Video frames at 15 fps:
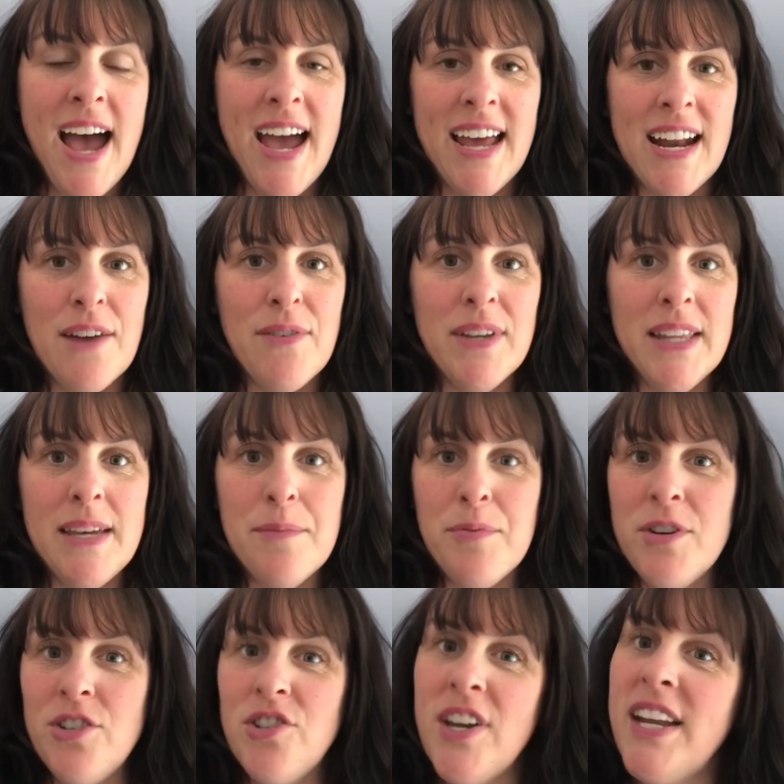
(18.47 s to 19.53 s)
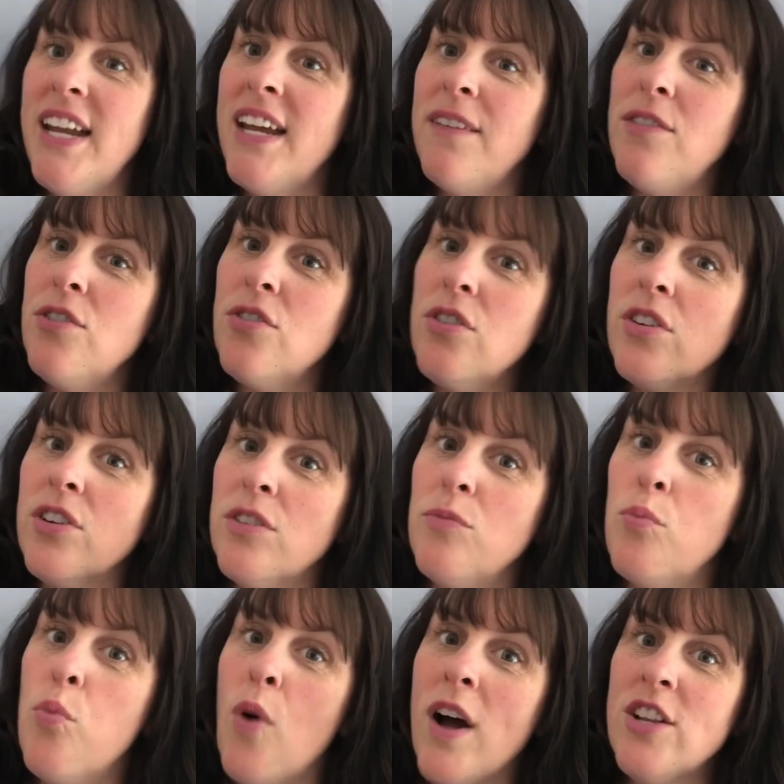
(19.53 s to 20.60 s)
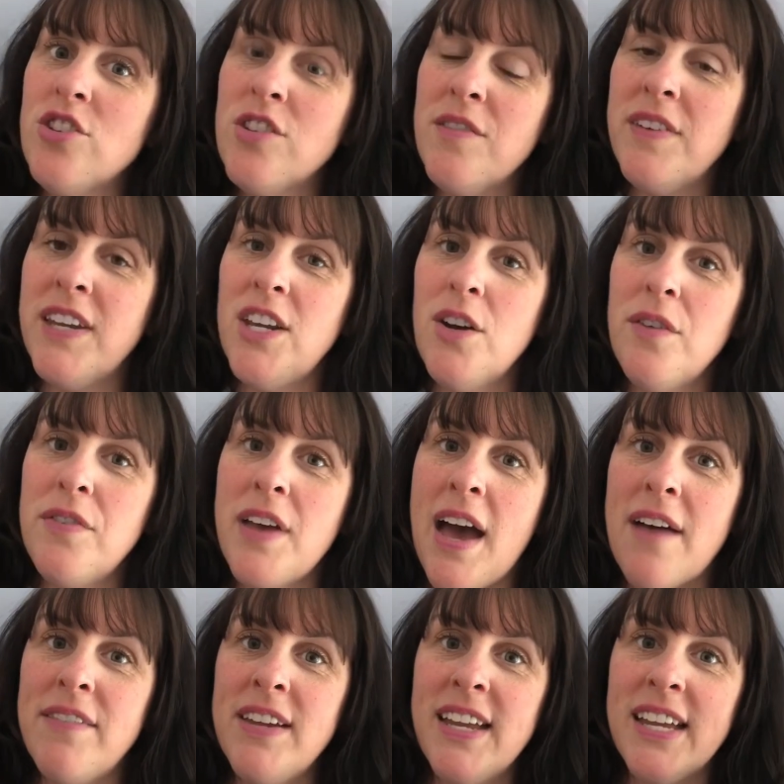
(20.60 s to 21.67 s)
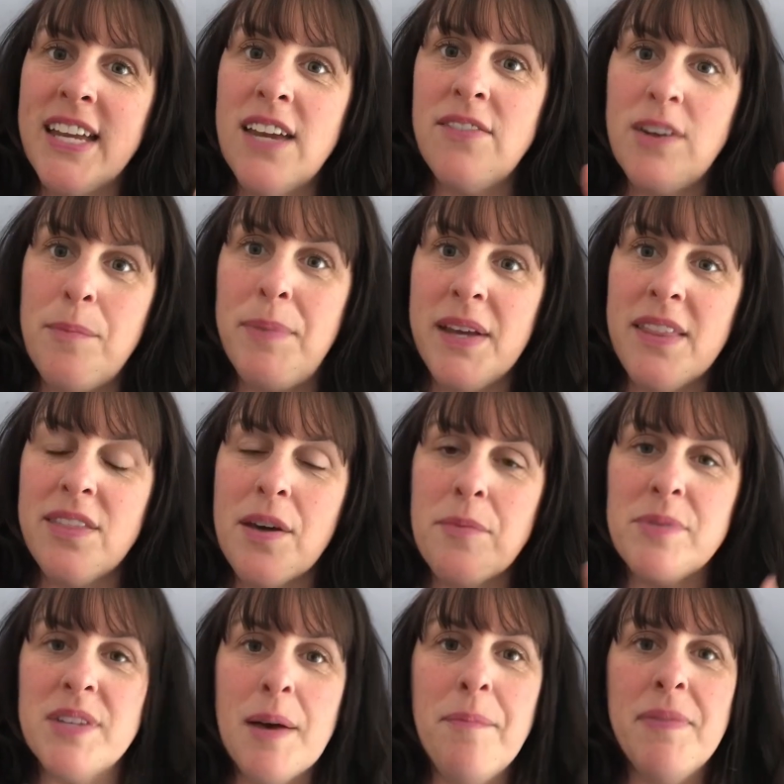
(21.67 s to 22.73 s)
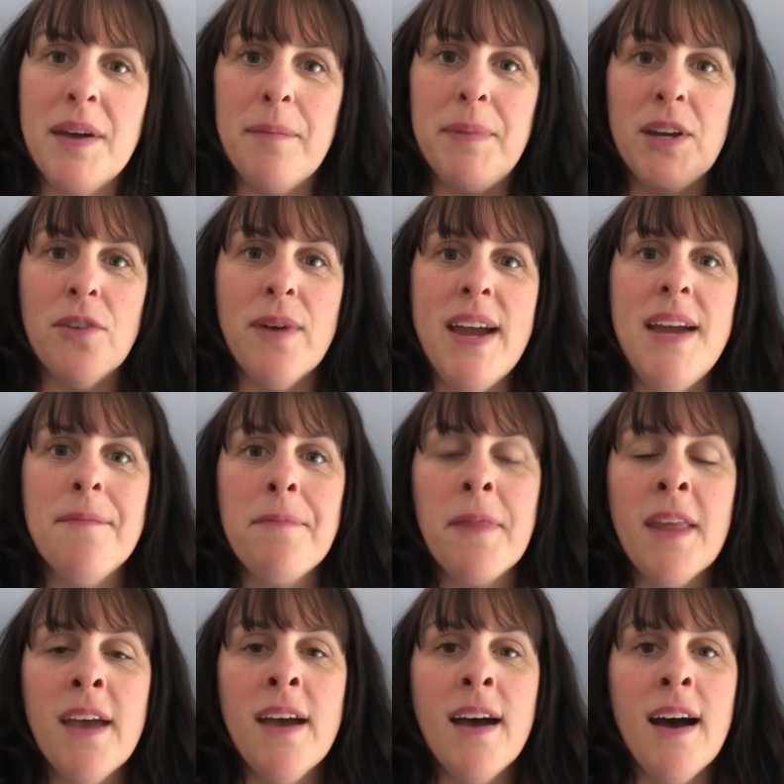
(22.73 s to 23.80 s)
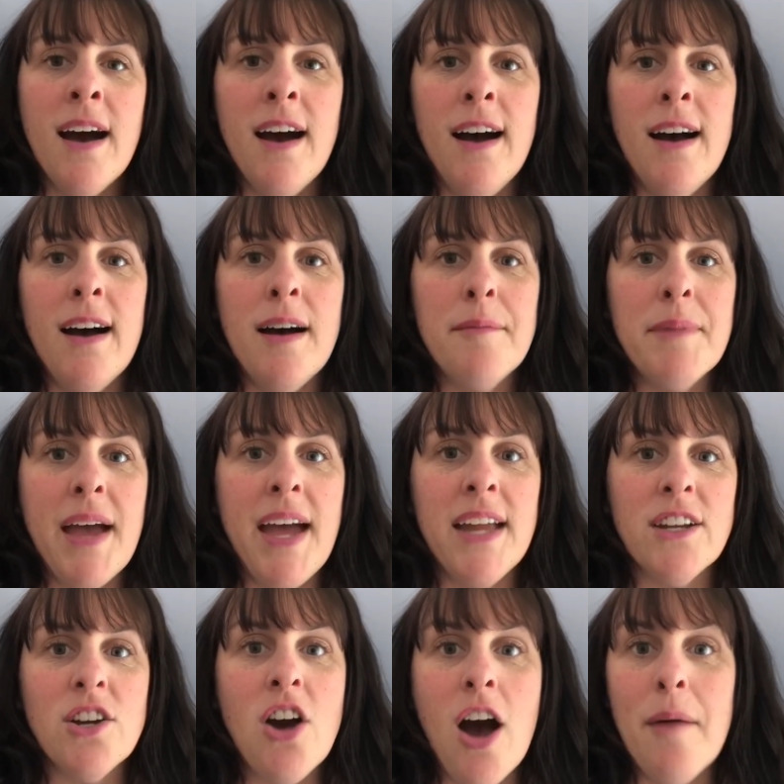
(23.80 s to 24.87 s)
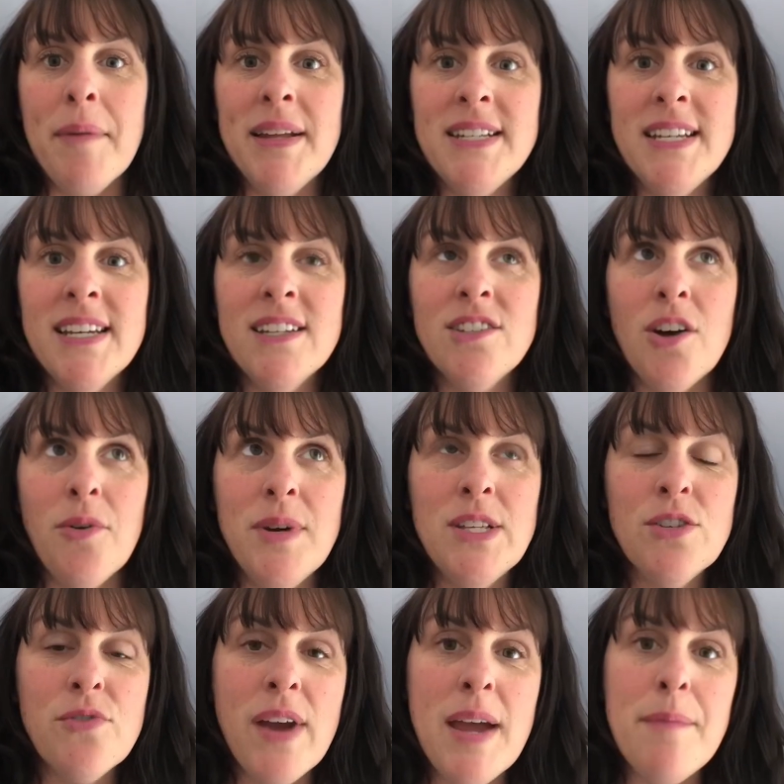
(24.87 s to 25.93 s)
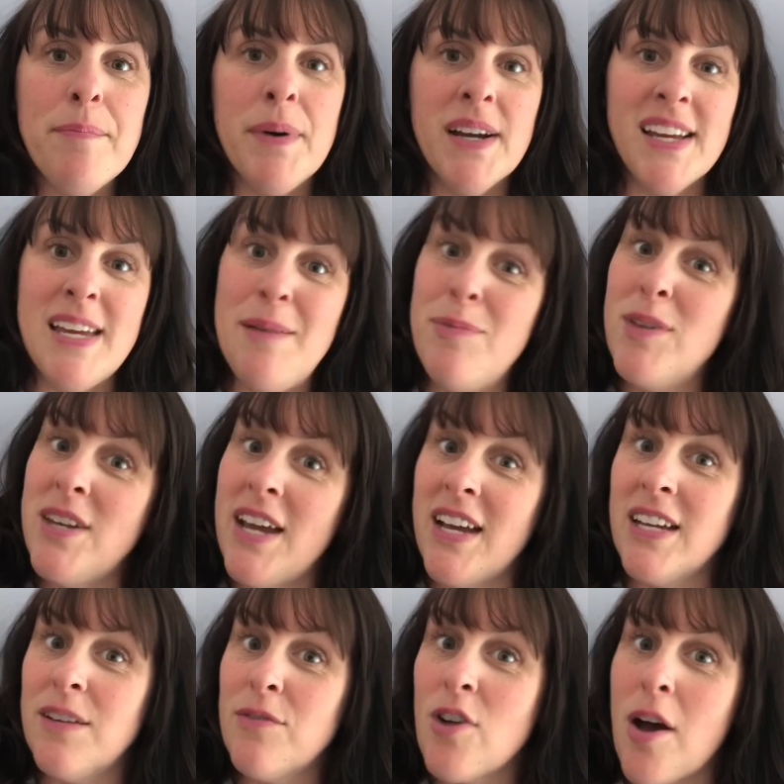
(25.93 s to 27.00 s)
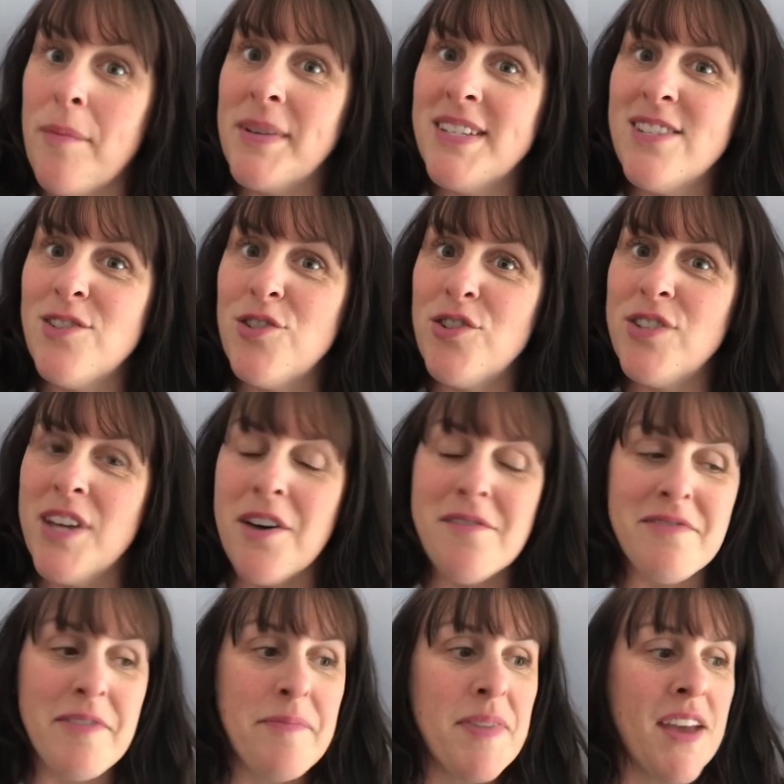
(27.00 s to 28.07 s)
and I really appreciate it. If you could watch the video if you haven't and give it a big thumbs up, that'd be great. And commenting is always great, but keep the negative comments to yourself.